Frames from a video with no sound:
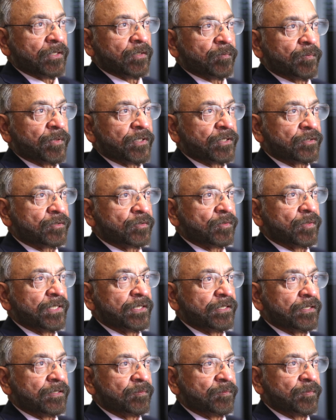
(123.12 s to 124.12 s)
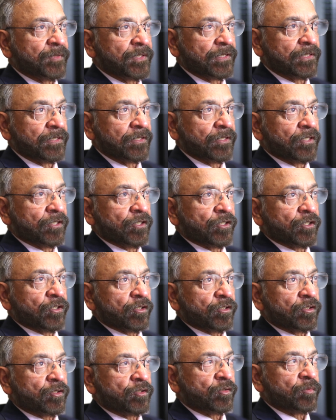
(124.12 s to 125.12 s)
persuaded me
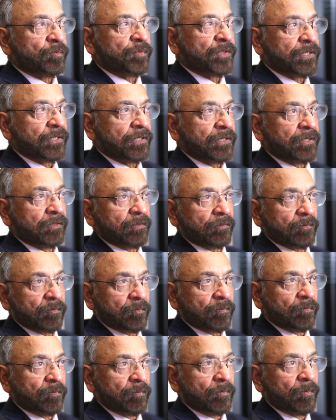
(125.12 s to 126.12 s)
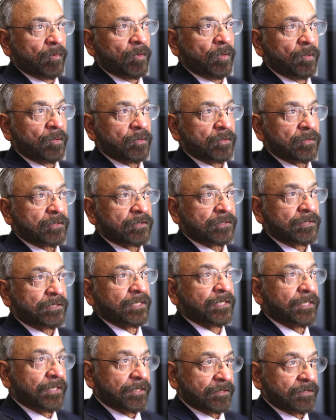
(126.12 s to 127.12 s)
to be more
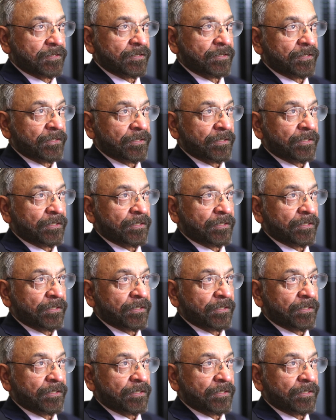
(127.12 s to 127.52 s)
seriously